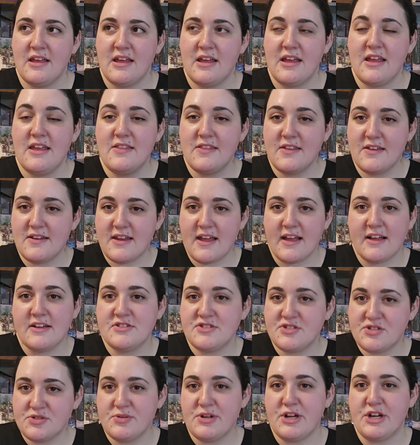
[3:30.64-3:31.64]
in the
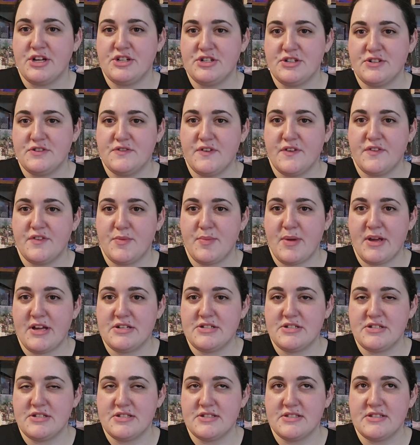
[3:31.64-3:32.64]
next 350
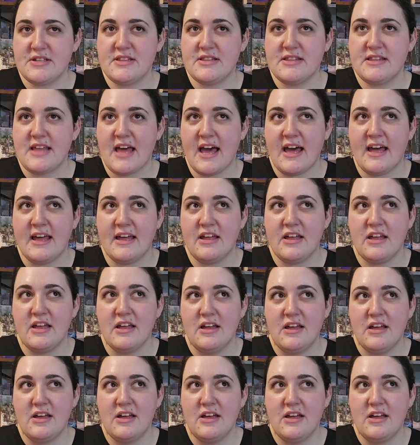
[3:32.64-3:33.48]
pages that